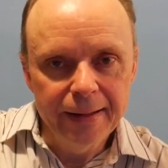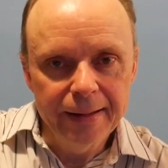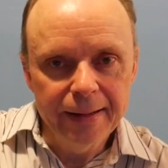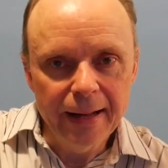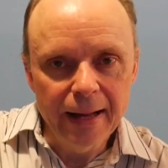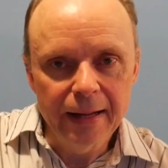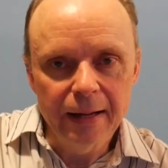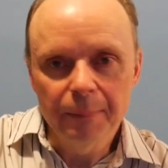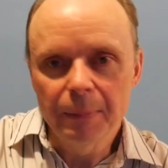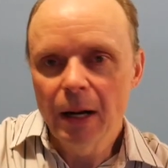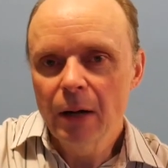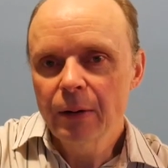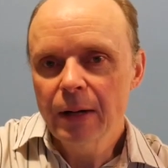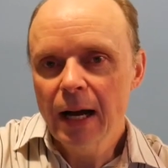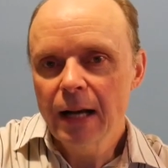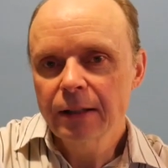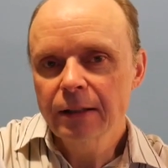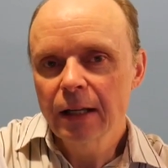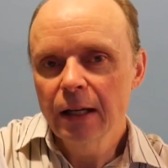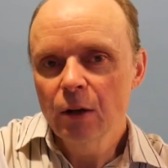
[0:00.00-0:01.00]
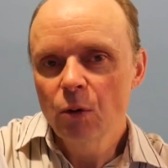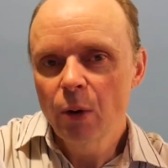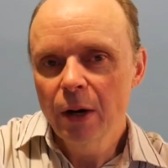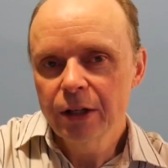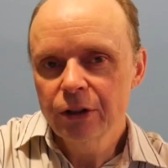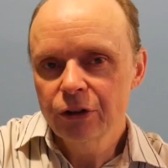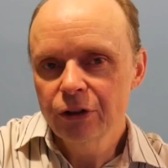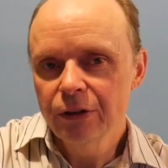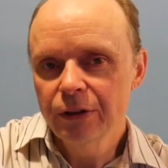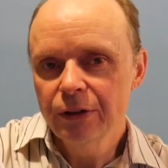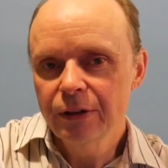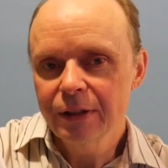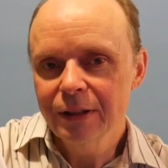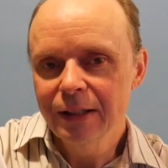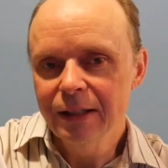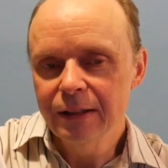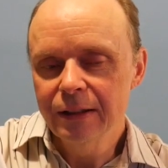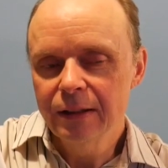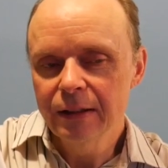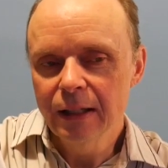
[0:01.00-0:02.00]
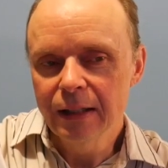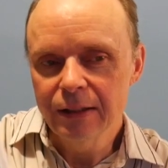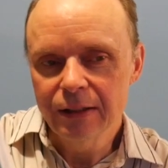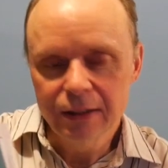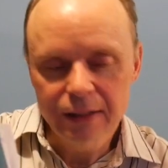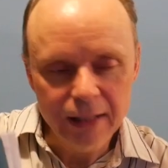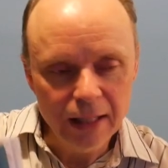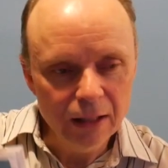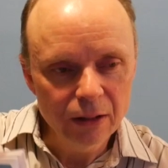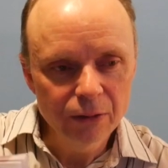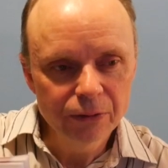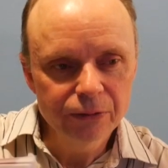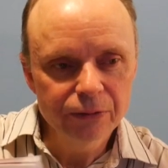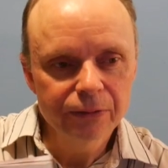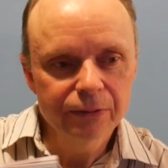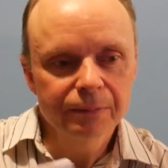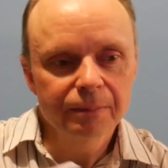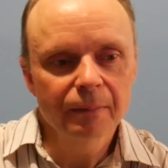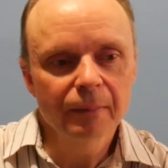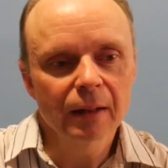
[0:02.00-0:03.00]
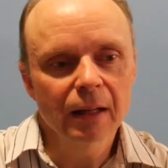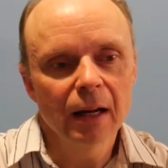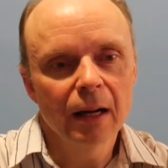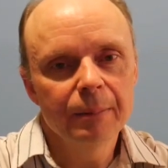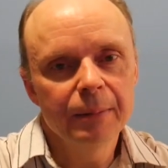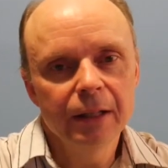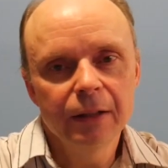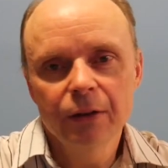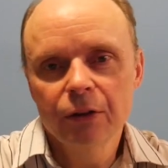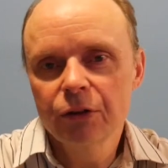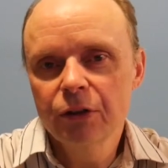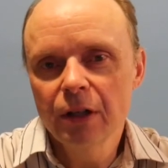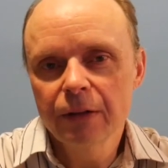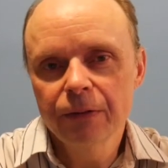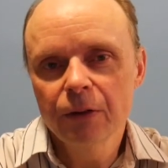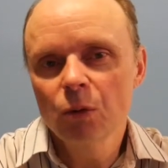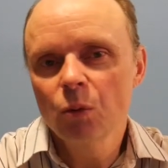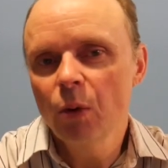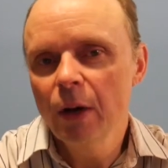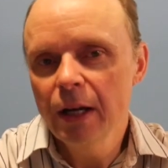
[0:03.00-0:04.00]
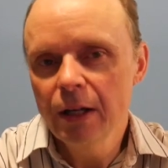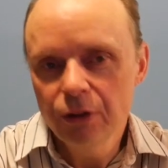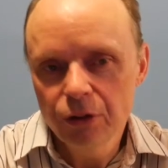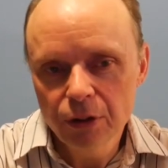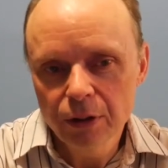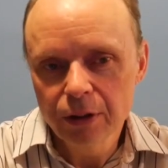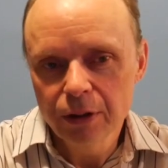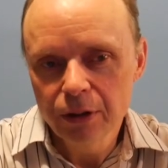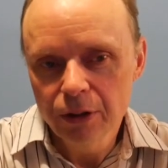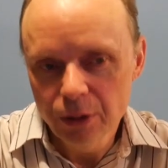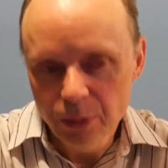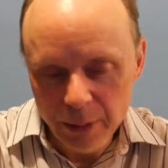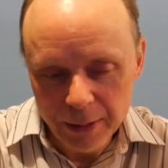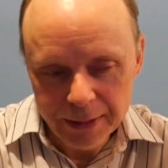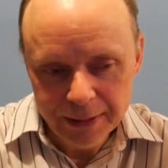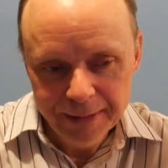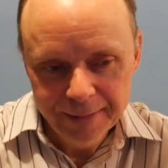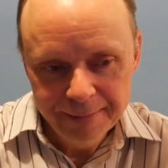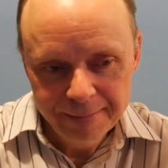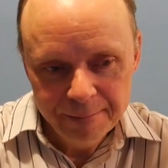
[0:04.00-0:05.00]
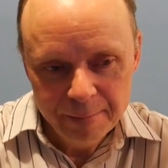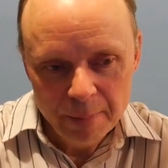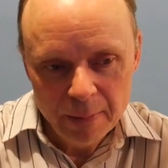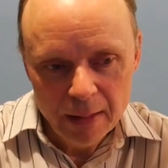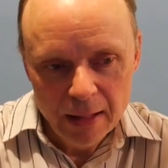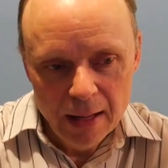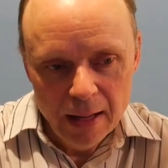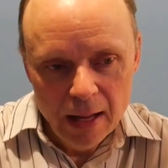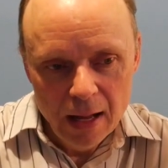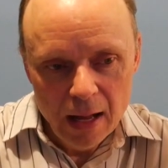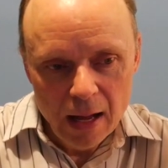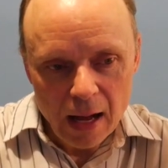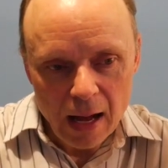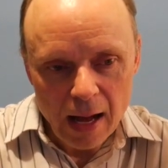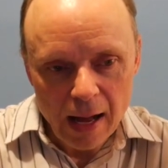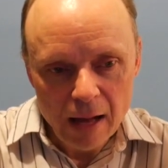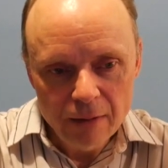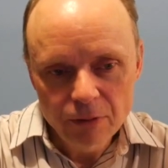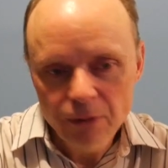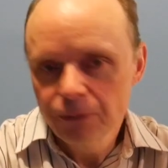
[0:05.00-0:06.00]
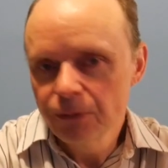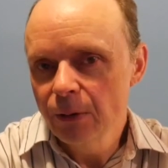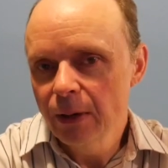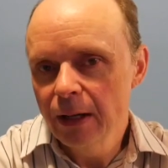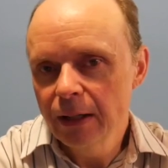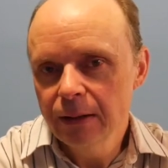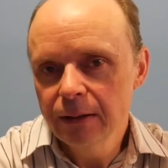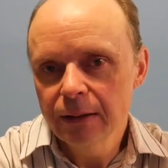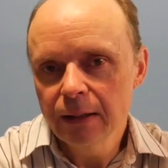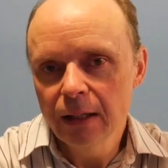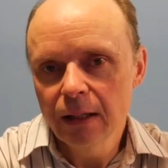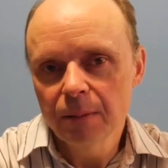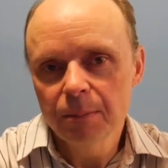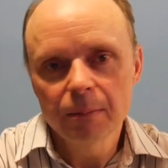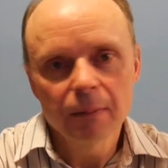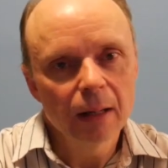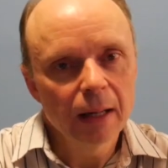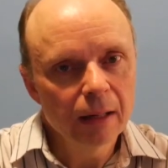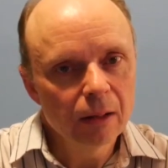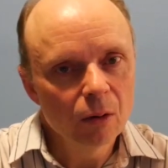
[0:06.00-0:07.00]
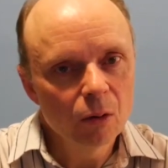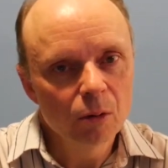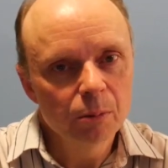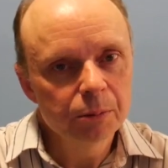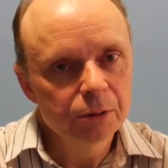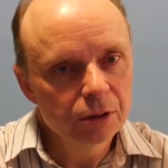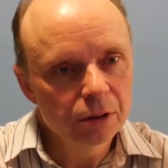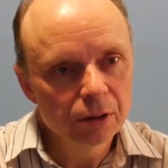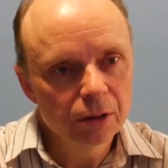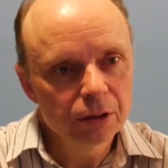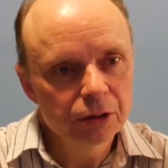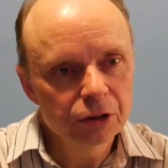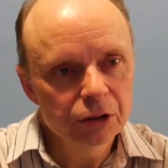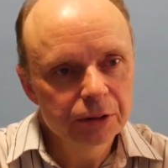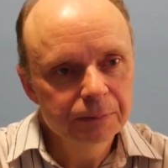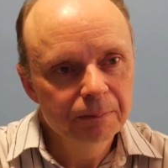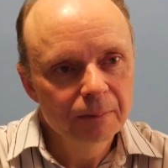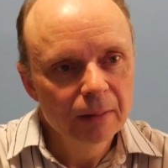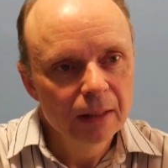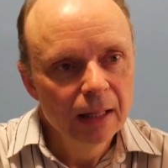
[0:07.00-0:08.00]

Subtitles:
And about asking questions itself, I mean, there's different ways you can do it. I have a friend in my home church.